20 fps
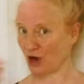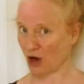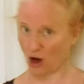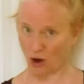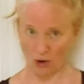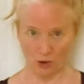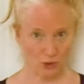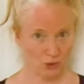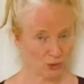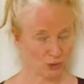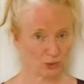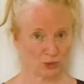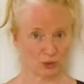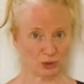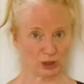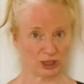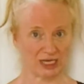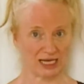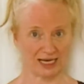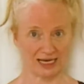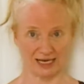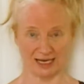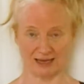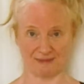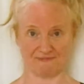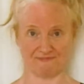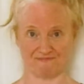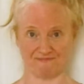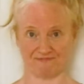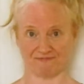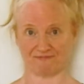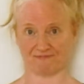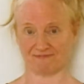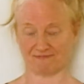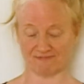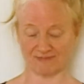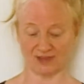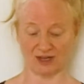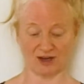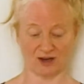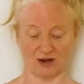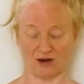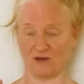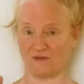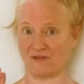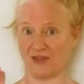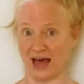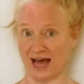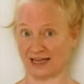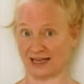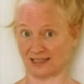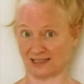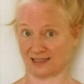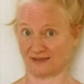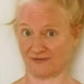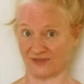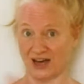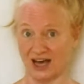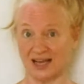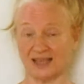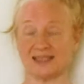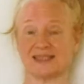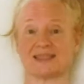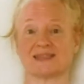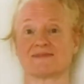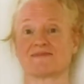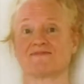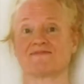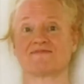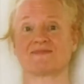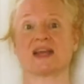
whole of that verse.